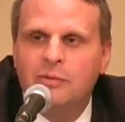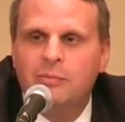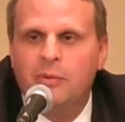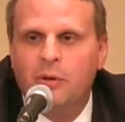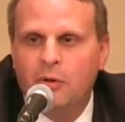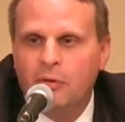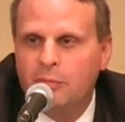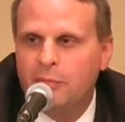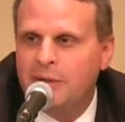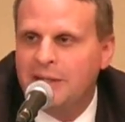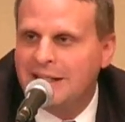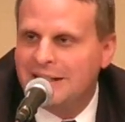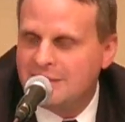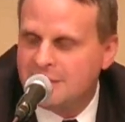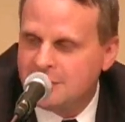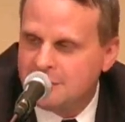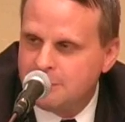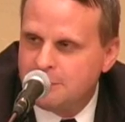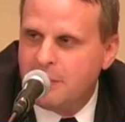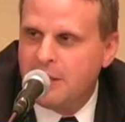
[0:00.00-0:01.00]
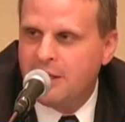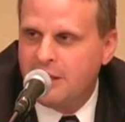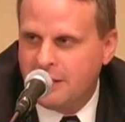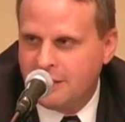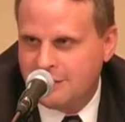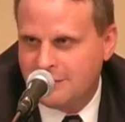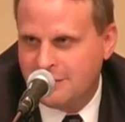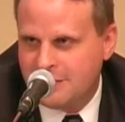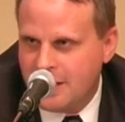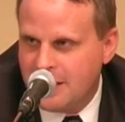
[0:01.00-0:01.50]
we've both been
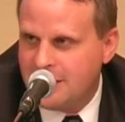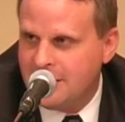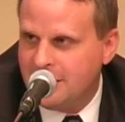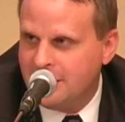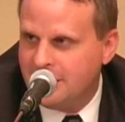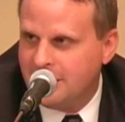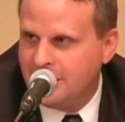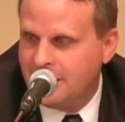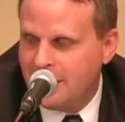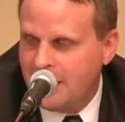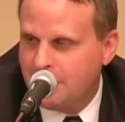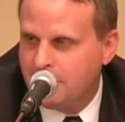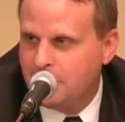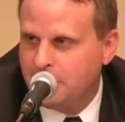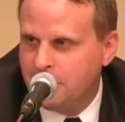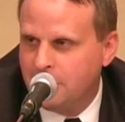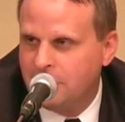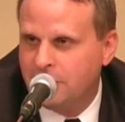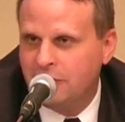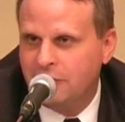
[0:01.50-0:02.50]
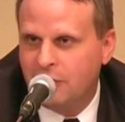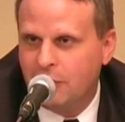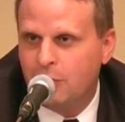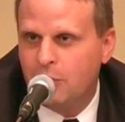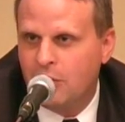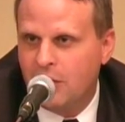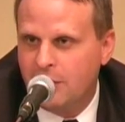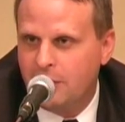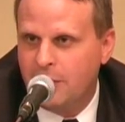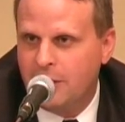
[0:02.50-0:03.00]
extending the capability of our
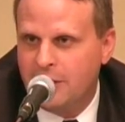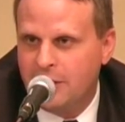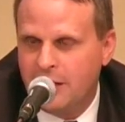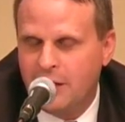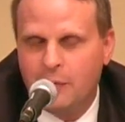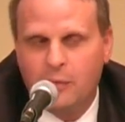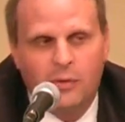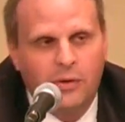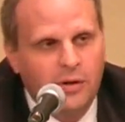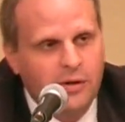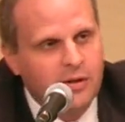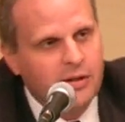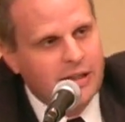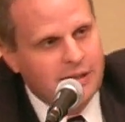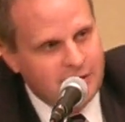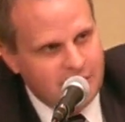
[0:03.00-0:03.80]
broadband network,